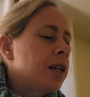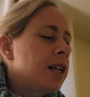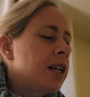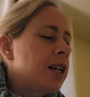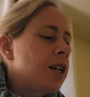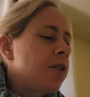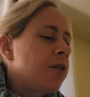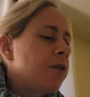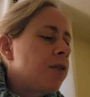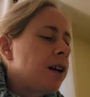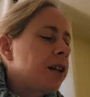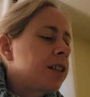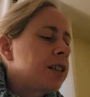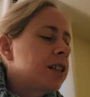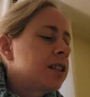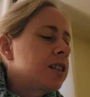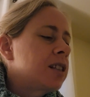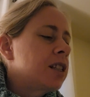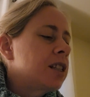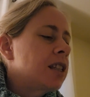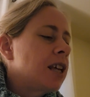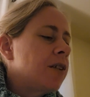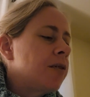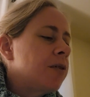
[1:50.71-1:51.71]
it affected
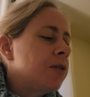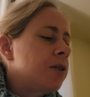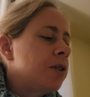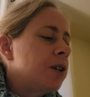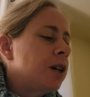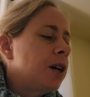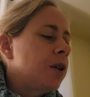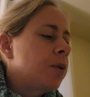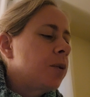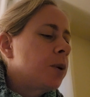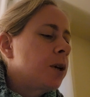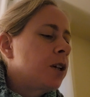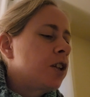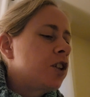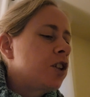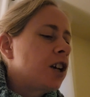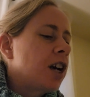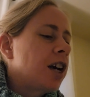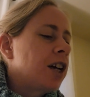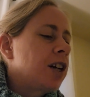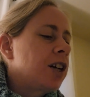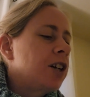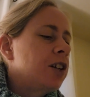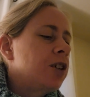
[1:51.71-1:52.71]
the level at which
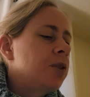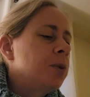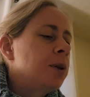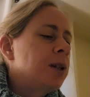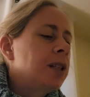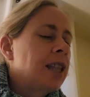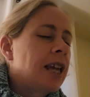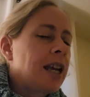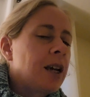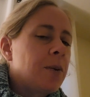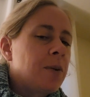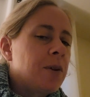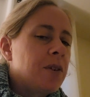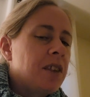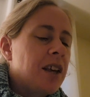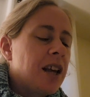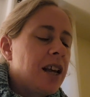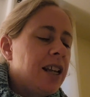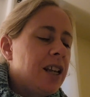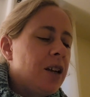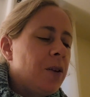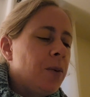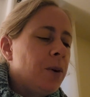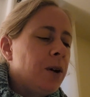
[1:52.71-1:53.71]
I could relate with
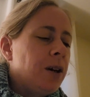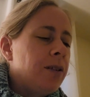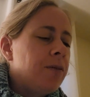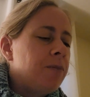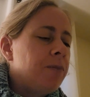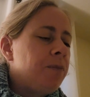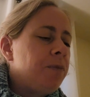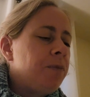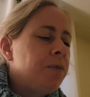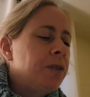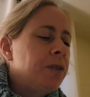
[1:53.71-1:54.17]
anyone.